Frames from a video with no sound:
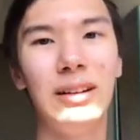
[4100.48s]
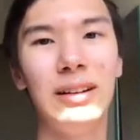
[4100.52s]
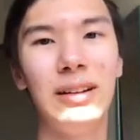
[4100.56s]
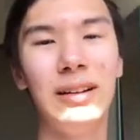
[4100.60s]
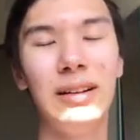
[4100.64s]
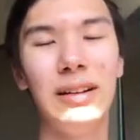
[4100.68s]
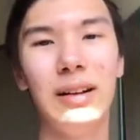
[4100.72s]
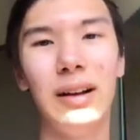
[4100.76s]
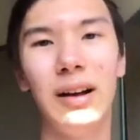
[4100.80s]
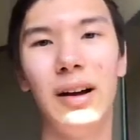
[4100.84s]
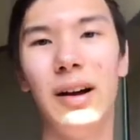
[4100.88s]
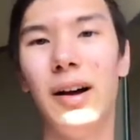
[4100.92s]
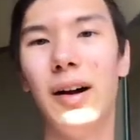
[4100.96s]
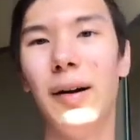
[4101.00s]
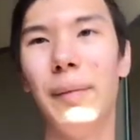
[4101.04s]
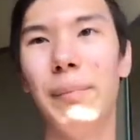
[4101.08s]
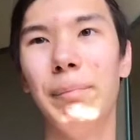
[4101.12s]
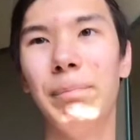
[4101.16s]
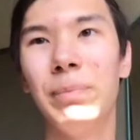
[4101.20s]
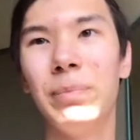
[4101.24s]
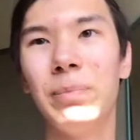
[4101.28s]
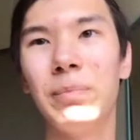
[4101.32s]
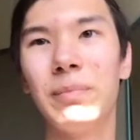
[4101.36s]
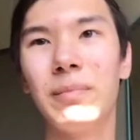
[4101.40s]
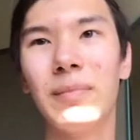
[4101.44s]

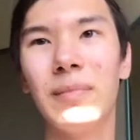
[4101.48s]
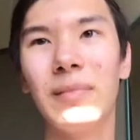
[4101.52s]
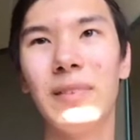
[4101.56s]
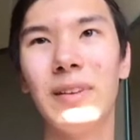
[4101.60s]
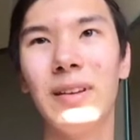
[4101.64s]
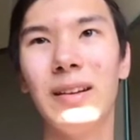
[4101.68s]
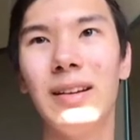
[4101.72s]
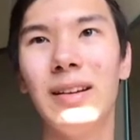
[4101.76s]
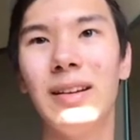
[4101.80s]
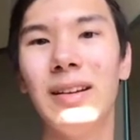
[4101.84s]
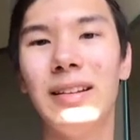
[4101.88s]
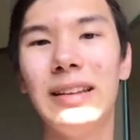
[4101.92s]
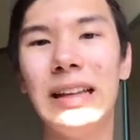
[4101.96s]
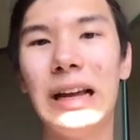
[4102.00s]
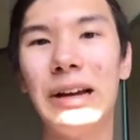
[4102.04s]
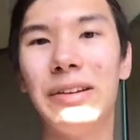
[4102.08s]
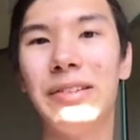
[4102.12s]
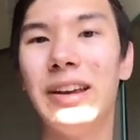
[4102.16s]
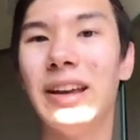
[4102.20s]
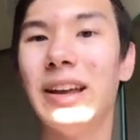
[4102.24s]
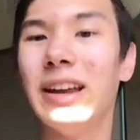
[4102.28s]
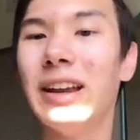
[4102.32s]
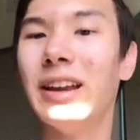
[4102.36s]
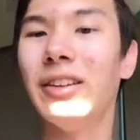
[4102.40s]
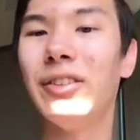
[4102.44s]
Now
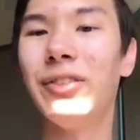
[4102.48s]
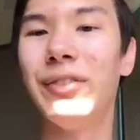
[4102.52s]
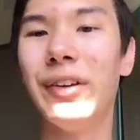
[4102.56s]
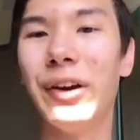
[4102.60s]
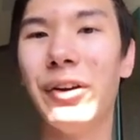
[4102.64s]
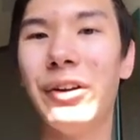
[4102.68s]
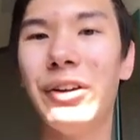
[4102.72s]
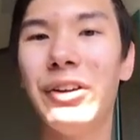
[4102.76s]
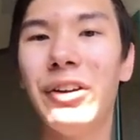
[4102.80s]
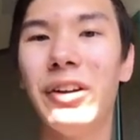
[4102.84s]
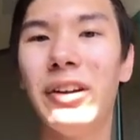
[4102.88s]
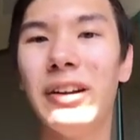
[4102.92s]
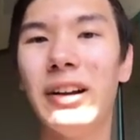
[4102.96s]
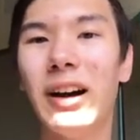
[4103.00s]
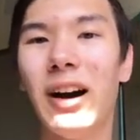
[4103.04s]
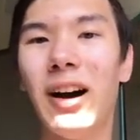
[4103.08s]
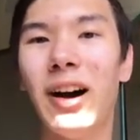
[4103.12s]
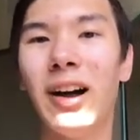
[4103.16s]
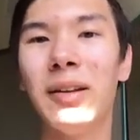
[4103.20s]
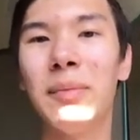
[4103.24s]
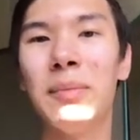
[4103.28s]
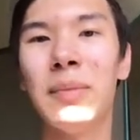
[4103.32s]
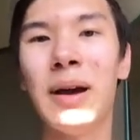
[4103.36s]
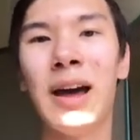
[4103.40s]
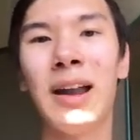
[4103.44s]
Git is very good at
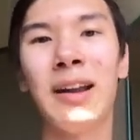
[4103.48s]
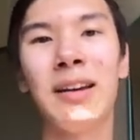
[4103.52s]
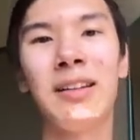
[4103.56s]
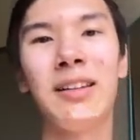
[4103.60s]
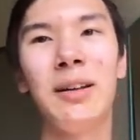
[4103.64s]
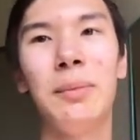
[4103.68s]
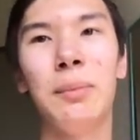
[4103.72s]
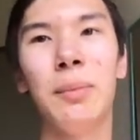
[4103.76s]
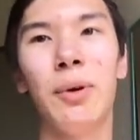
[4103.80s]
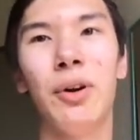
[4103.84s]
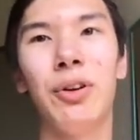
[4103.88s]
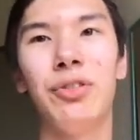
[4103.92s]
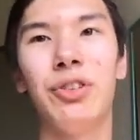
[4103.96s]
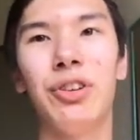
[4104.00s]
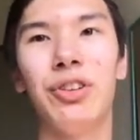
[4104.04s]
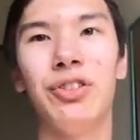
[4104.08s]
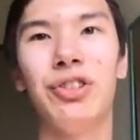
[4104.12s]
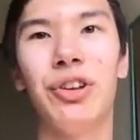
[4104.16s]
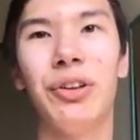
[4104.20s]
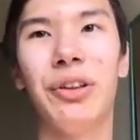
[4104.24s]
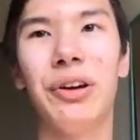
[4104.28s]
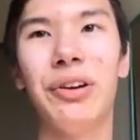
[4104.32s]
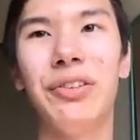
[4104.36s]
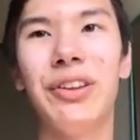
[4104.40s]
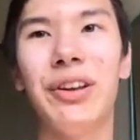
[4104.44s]
automatically merging.
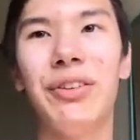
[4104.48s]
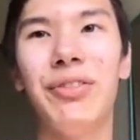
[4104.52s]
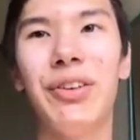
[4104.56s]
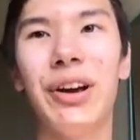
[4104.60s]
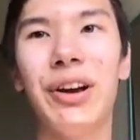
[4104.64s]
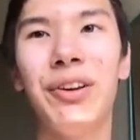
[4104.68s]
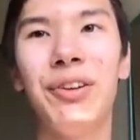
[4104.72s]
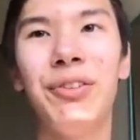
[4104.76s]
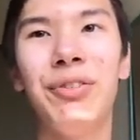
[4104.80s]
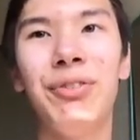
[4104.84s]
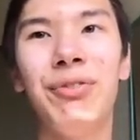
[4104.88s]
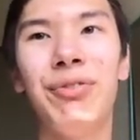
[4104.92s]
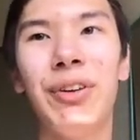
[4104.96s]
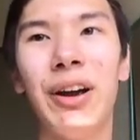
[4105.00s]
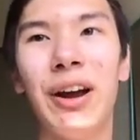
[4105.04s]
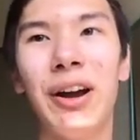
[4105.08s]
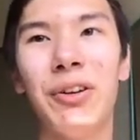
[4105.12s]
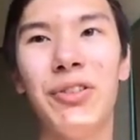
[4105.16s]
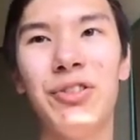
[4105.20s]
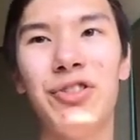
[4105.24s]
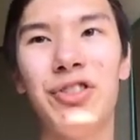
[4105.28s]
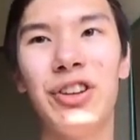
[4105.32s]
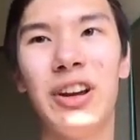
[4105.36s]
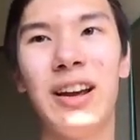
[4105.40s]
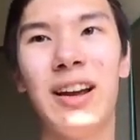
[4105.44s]
So there's a very fair
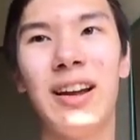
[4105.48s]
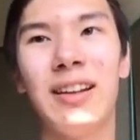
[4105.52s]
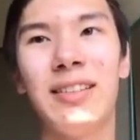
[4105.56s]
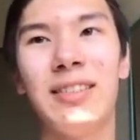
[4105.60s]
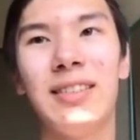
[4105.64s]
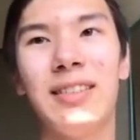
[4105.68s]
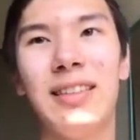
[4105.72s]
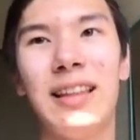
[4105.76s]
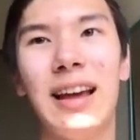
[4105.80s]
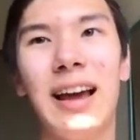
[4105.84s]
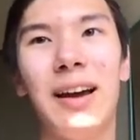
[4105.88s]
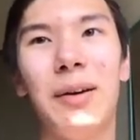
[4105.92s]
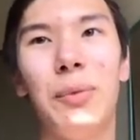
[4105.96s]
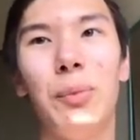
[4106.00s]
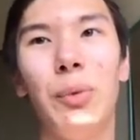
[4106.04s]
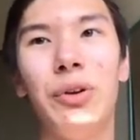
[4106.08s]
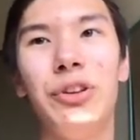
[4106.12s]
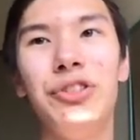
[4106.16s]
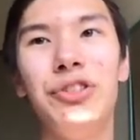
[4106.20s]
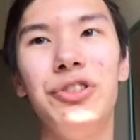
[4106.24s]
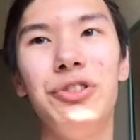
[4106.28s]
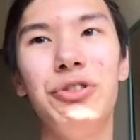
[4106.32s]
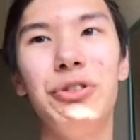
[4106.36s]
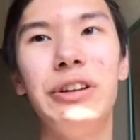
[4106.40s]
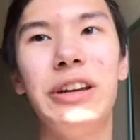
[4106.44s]
chance that when you
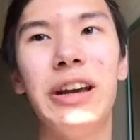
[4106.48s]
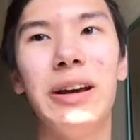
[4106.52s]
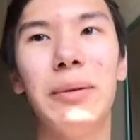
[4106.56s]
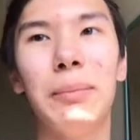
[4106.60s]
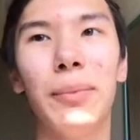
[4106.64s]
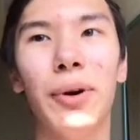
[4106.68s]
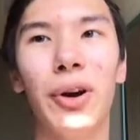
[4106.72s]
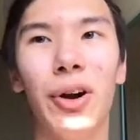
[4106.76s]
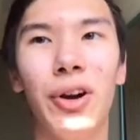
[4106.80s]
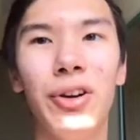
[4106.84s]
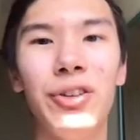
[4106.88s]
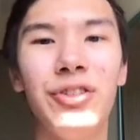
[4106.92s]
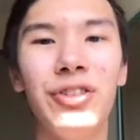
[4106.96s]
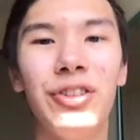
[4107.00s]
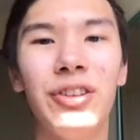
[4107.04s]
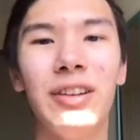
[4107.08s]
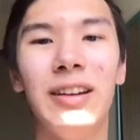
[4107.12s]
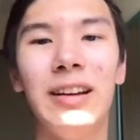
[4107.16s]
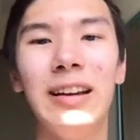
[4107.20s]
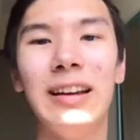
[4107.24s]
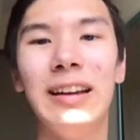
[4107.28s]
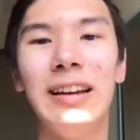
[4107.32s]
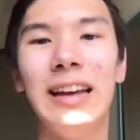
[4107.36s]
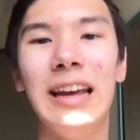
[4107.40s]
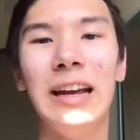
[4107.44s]
do git merge,
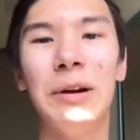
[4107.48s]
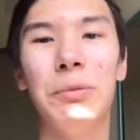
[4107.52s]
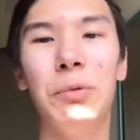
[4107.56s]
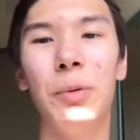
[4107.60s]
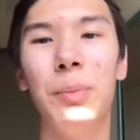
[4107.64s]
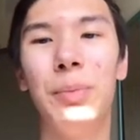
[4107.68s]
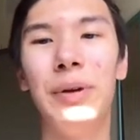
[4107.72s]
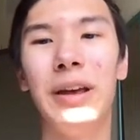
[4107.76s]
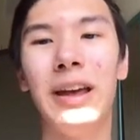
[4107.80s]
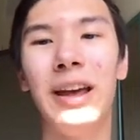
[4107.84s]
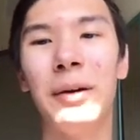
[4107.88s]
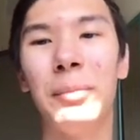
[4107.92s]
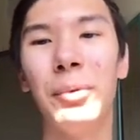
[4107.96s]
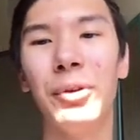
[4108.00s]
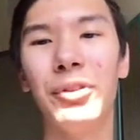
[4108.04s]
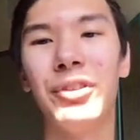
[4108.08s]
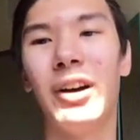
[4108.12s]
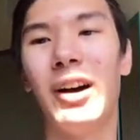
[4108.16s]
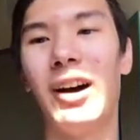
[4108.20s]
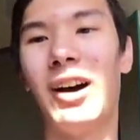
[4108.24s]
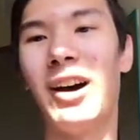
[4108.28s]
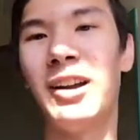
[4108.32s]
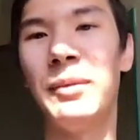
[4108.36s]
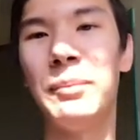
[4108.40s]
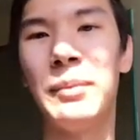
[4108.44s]
it will be able to
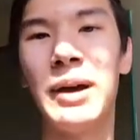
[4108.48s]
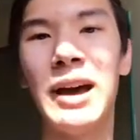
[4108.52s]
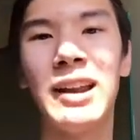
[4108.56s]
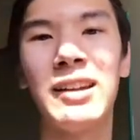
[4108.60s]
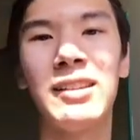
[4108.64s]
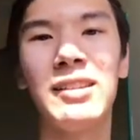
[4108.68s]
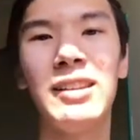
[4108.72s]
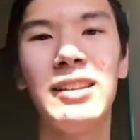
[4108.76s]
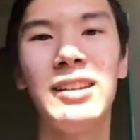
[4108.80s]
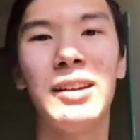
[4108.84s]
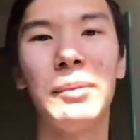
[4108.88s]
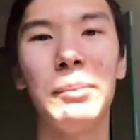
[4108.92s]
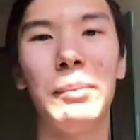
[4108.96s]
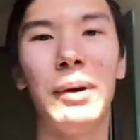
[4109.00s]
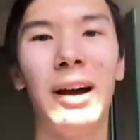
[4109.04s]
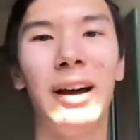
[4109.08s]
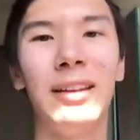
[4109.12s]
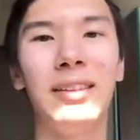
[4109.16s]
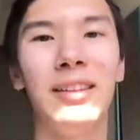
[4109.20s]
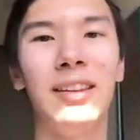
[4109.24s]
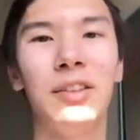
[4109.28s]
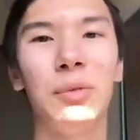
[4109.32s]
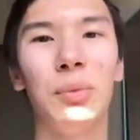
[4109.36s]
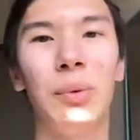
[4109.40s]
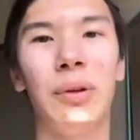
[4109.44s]
automatically combine
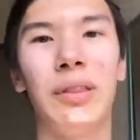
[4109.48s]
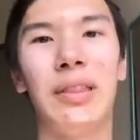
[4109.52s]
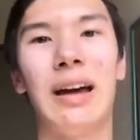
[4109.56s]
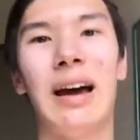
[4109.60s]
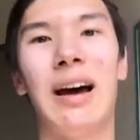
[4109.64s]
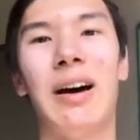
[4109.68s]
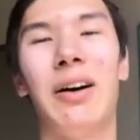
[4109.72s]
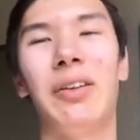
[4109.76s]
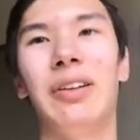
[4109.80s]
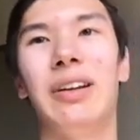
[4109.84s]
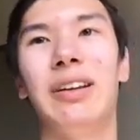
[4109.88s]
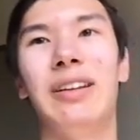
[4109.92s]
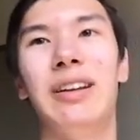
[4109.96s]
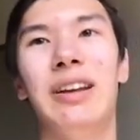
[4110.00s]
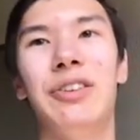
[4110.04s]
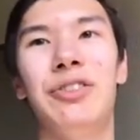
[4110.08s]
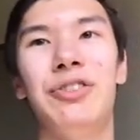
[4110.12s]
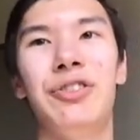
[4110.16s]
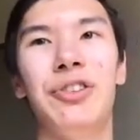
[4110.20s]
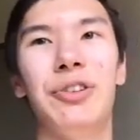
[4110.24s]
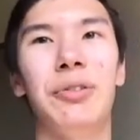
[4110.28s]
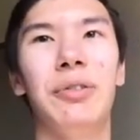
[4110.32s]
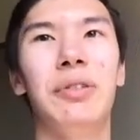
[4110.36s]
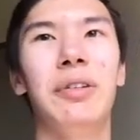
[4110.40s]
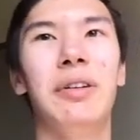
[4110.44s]
this without an
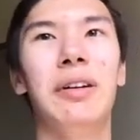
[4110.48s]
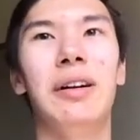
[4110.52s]
issue.